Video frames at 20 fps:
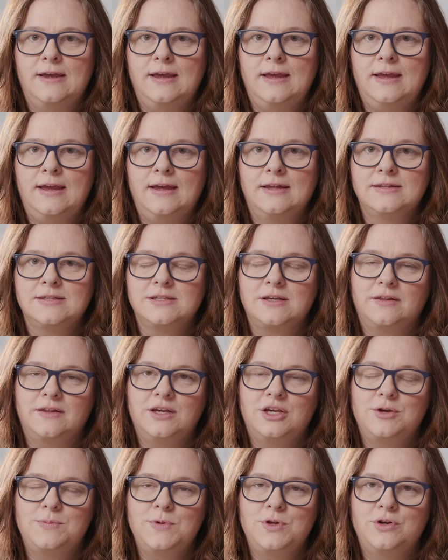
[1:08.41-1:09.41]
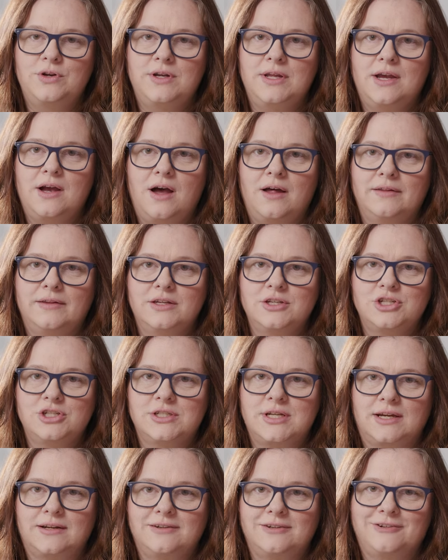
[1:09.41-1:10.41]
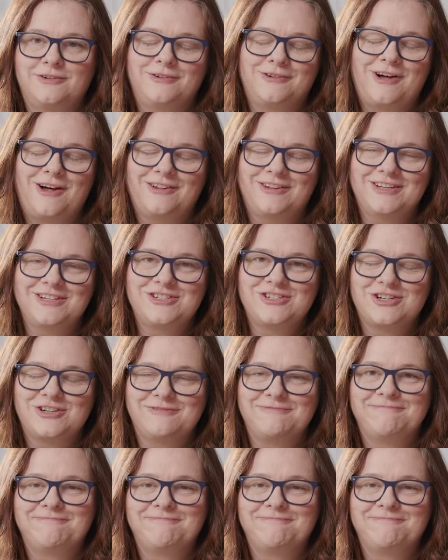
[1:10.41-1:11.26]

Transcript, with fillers: and Salt Lake Community College Technical College.